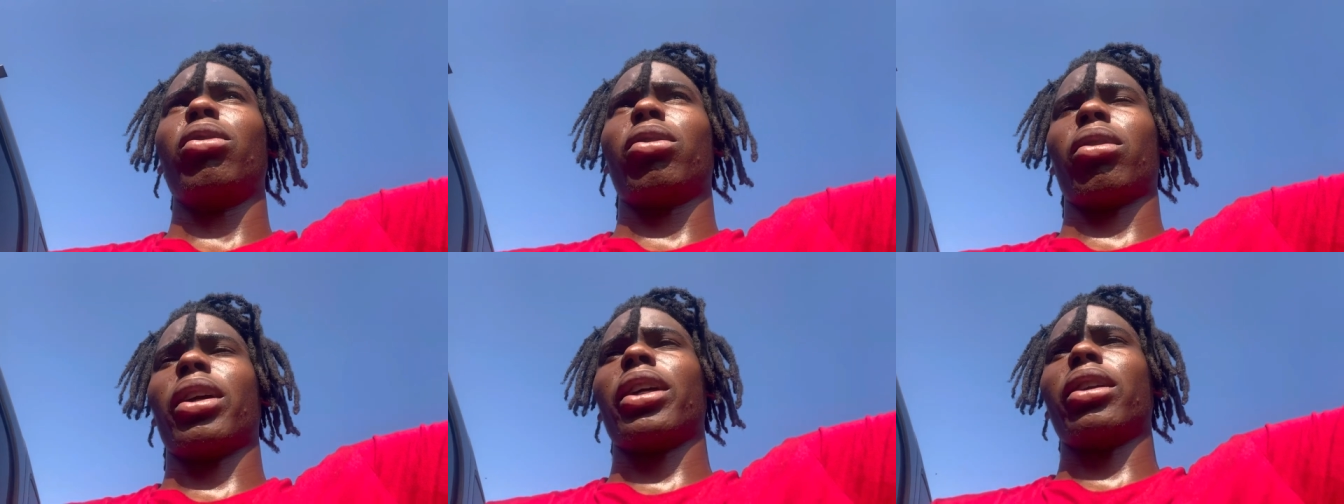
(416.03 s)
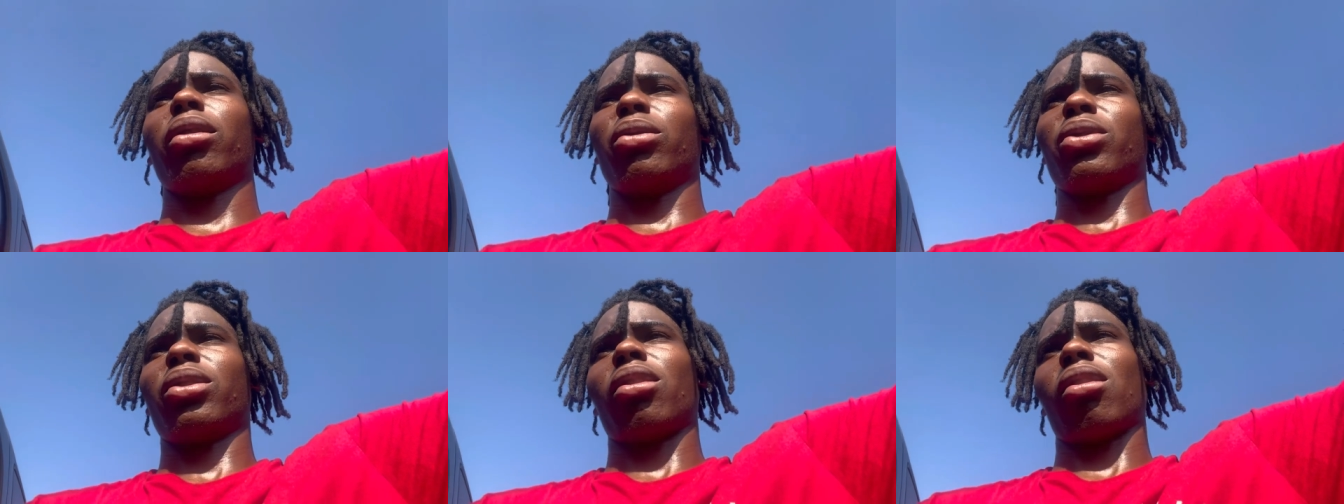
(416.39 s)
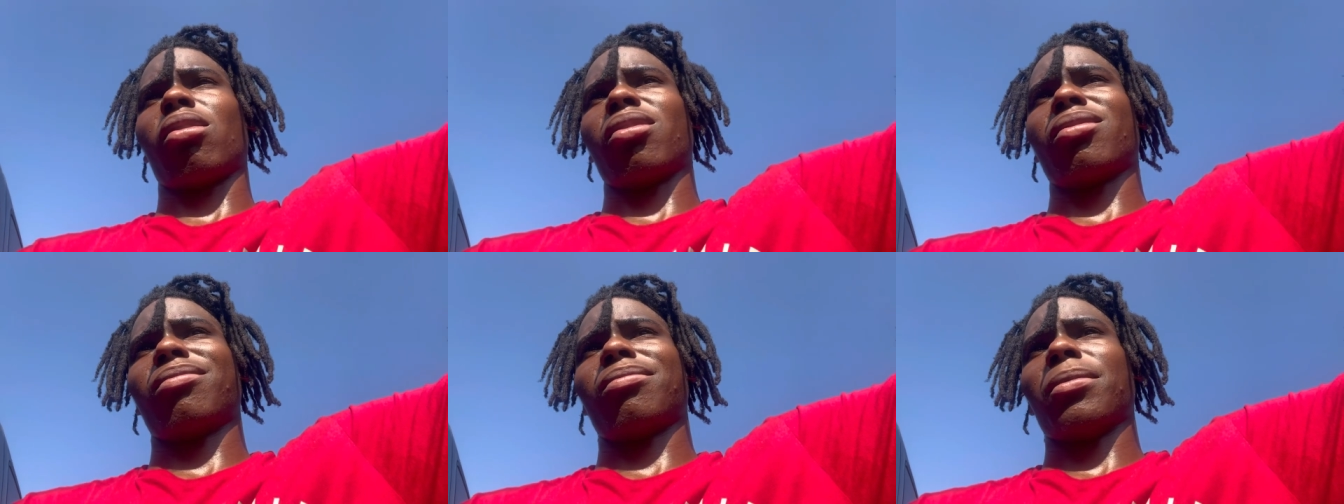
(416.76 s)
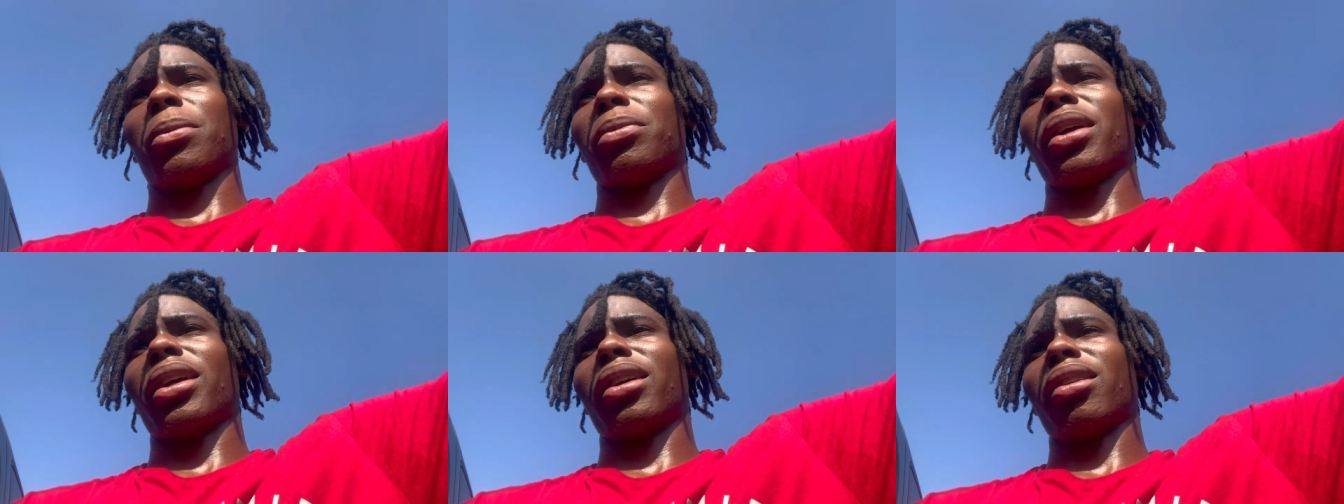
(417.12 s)
crank, no start.
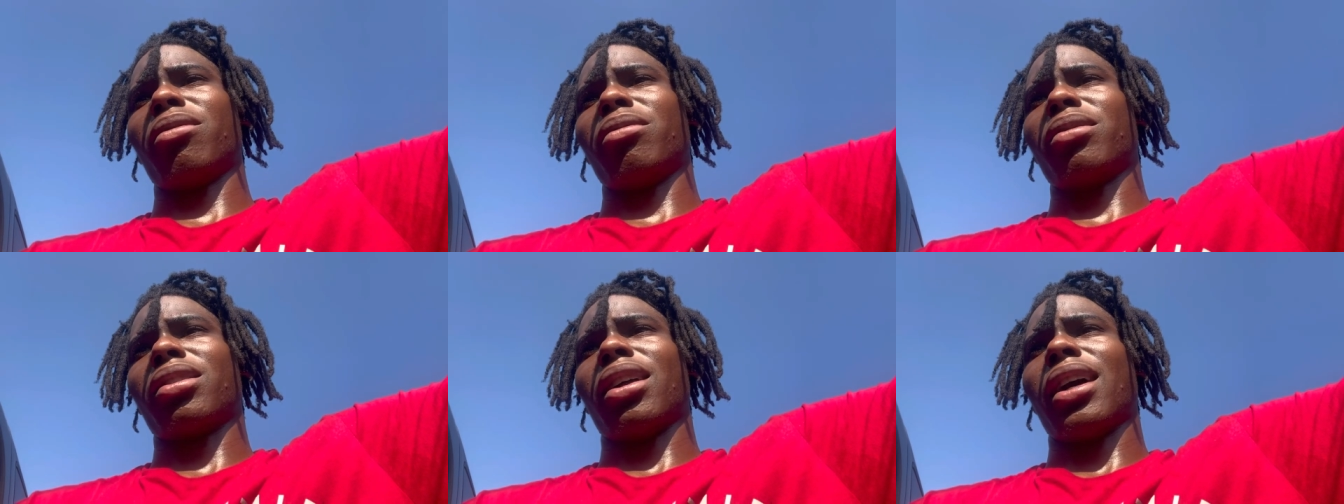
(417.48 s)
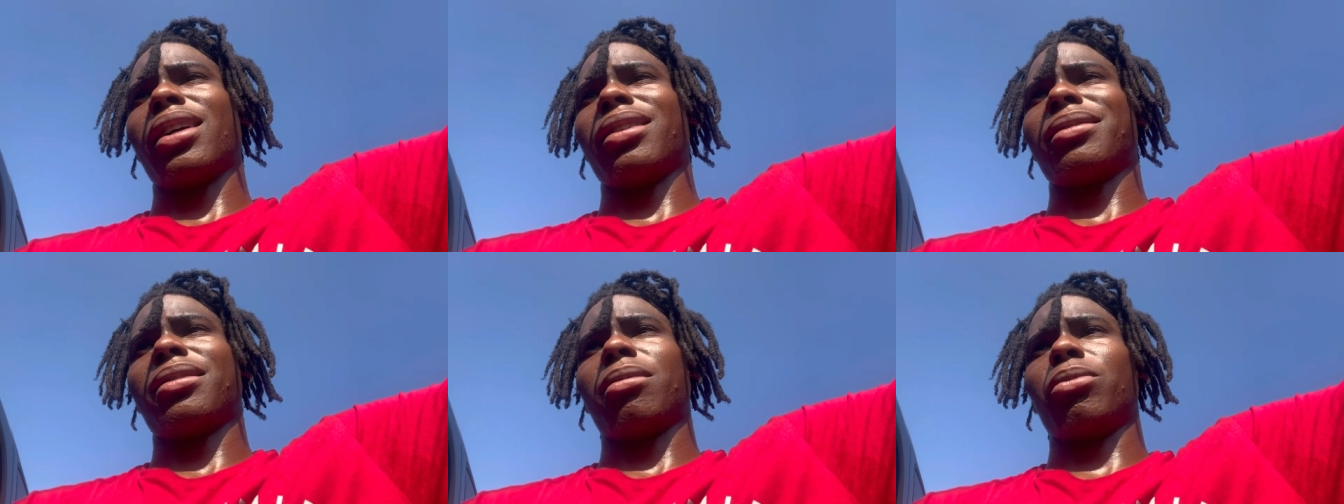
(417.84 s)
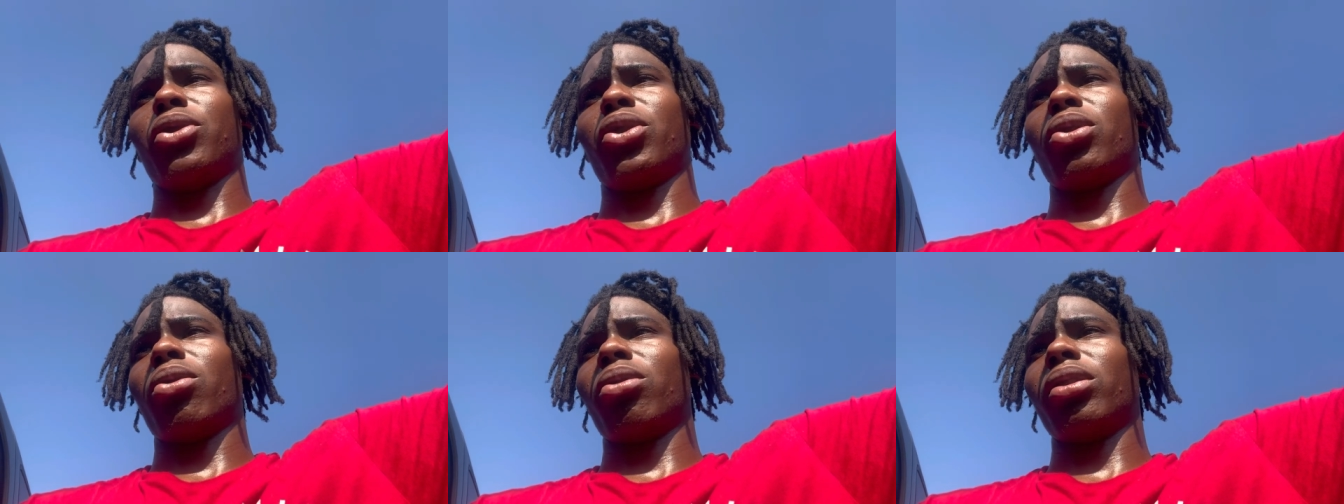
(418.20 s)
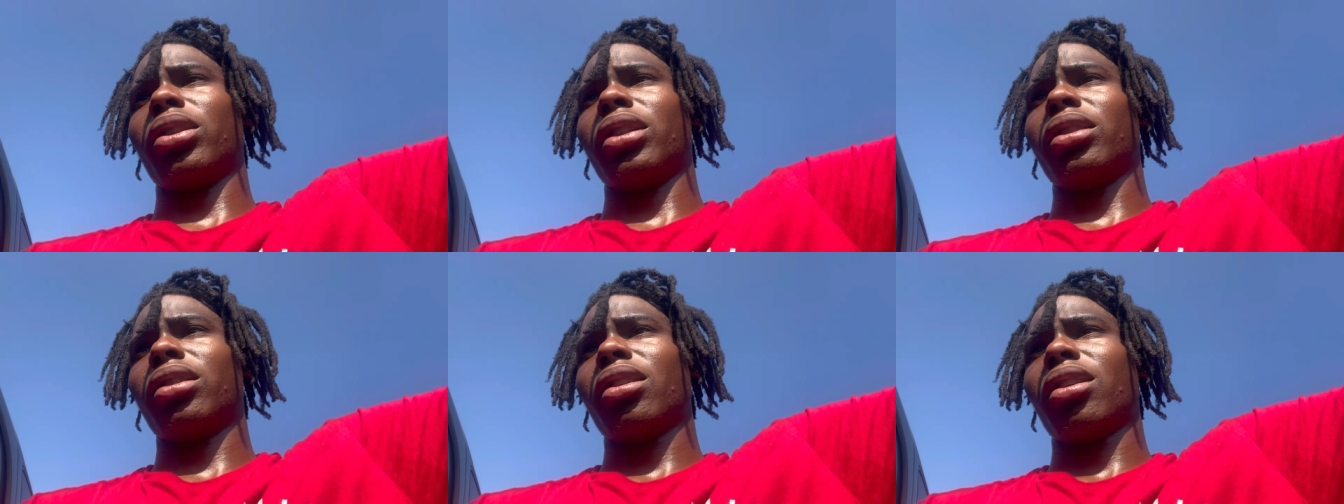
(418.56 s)
I'm thinking it was like some
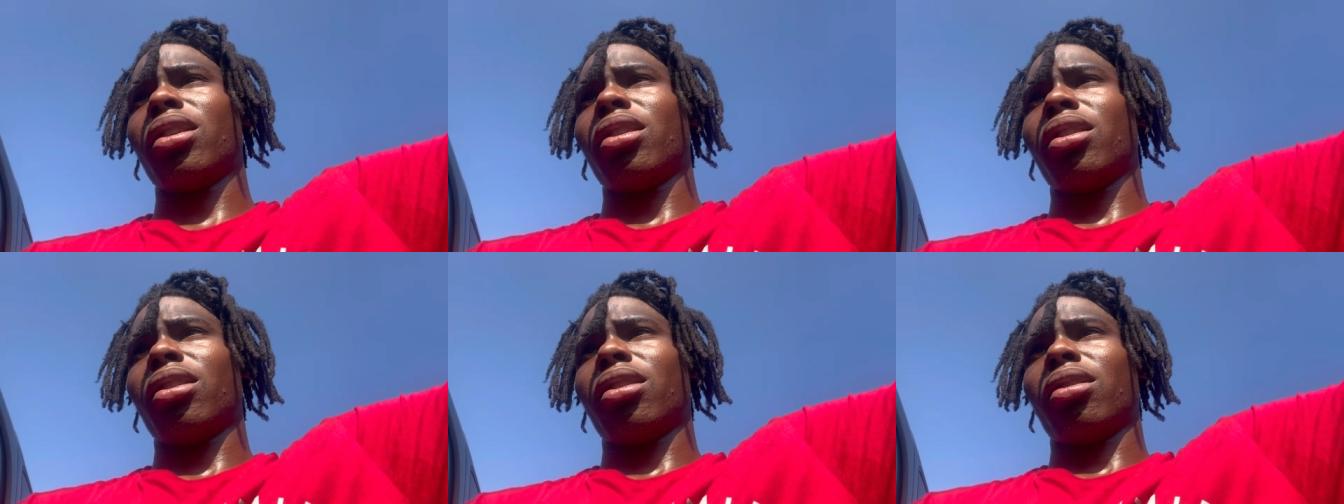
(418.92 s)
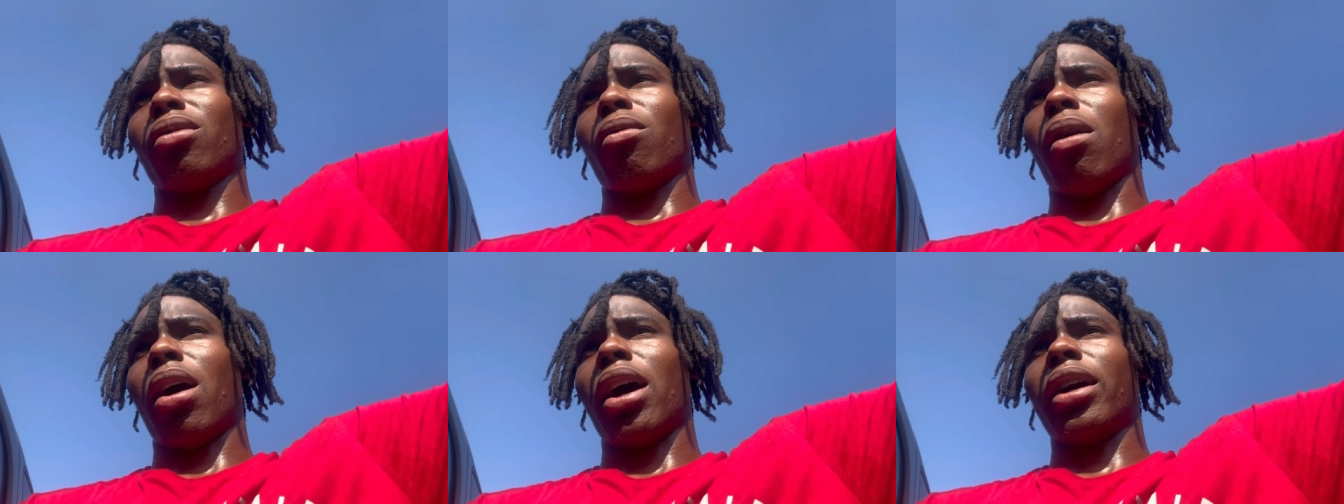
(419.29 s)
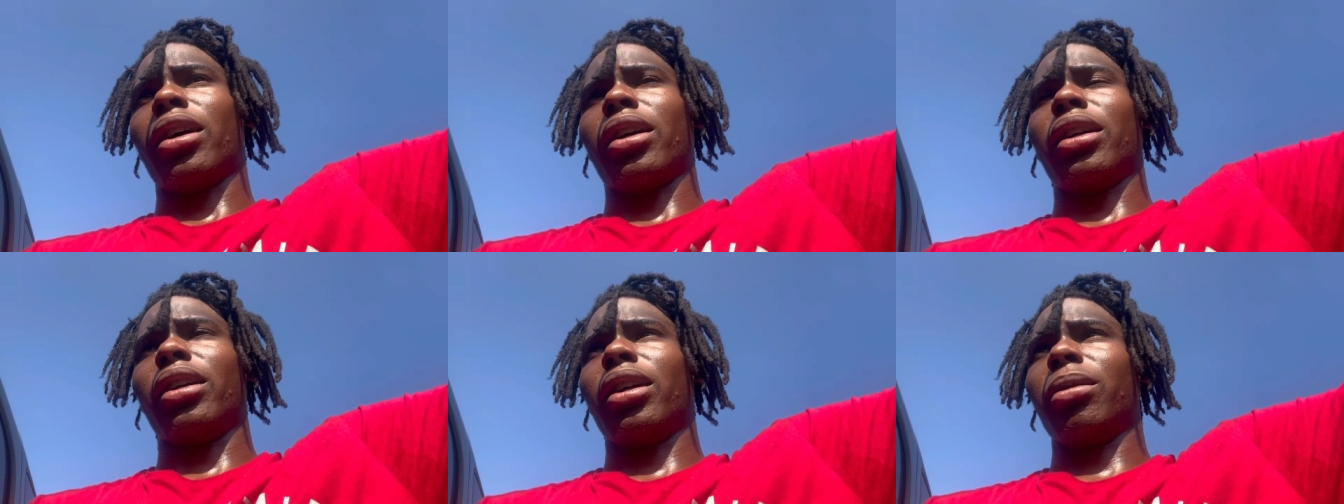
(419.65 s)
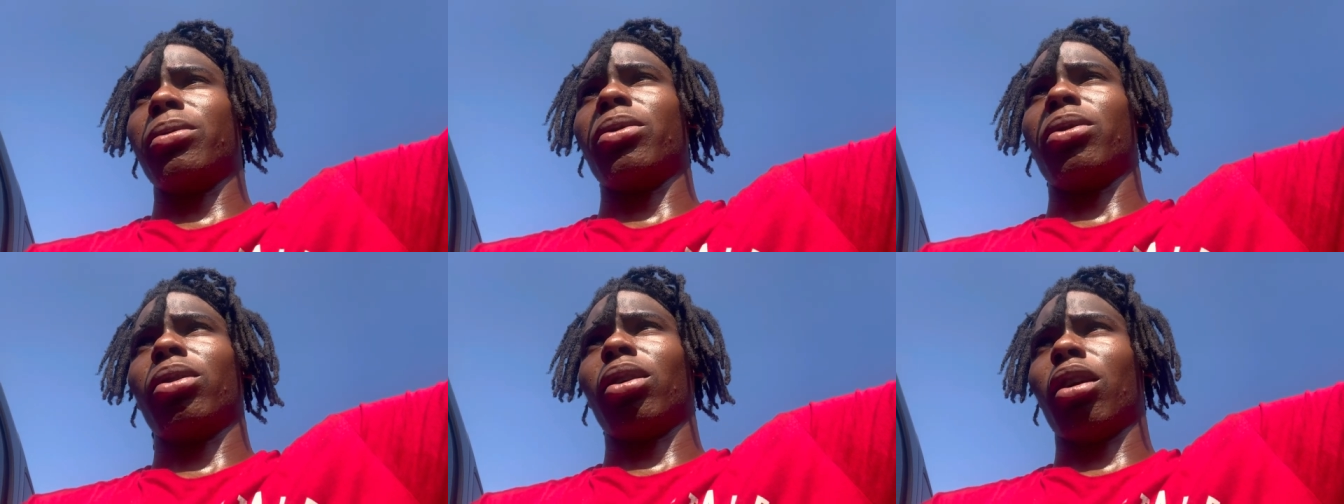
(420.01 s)
shorted wire. I ended up
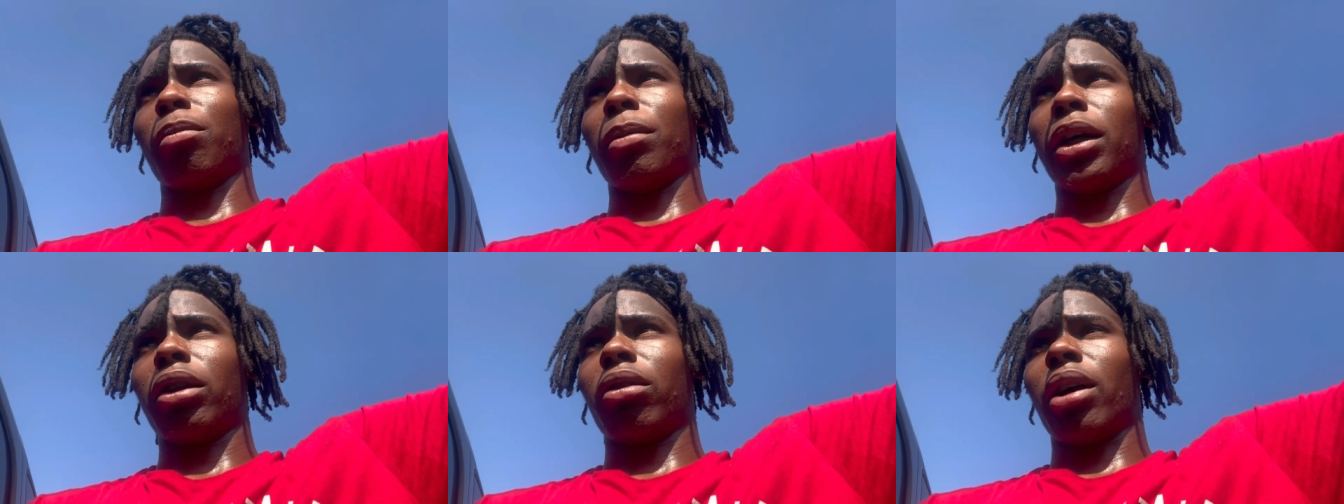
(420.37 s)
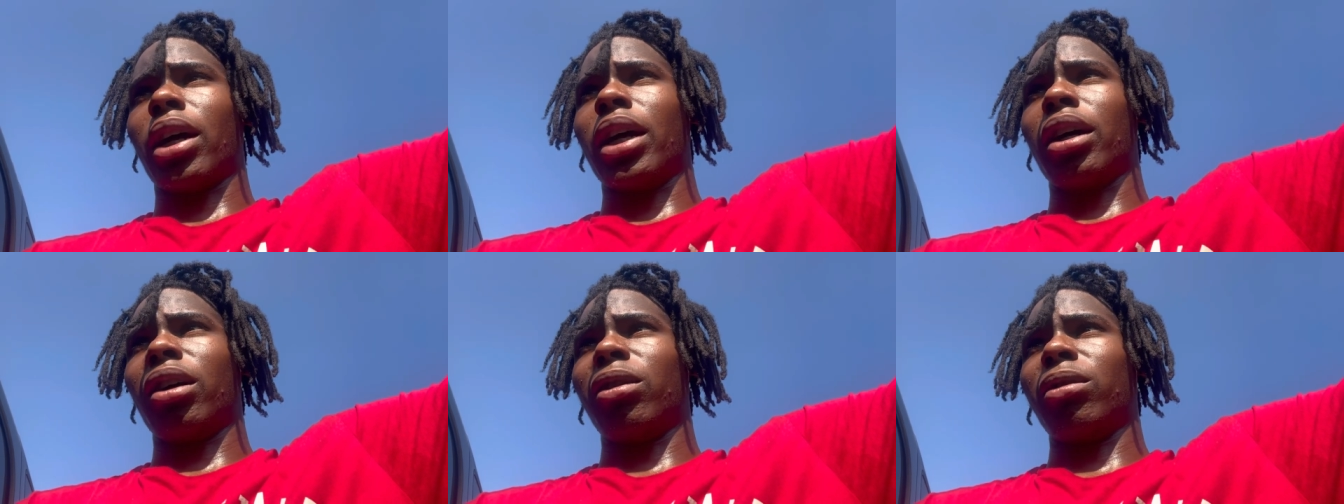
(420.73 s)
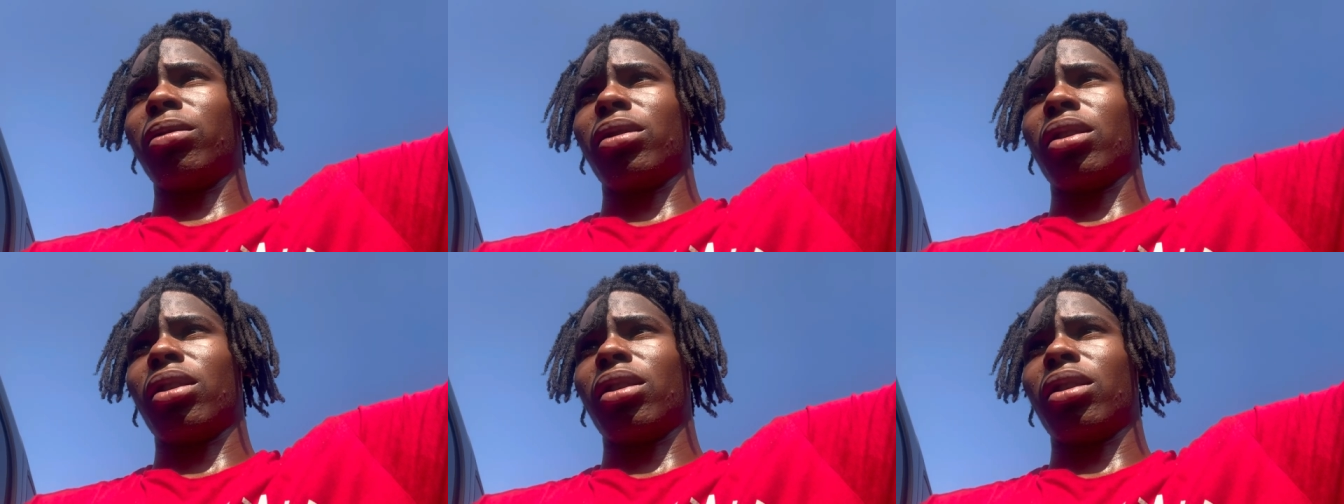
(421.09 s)
doing all my grounds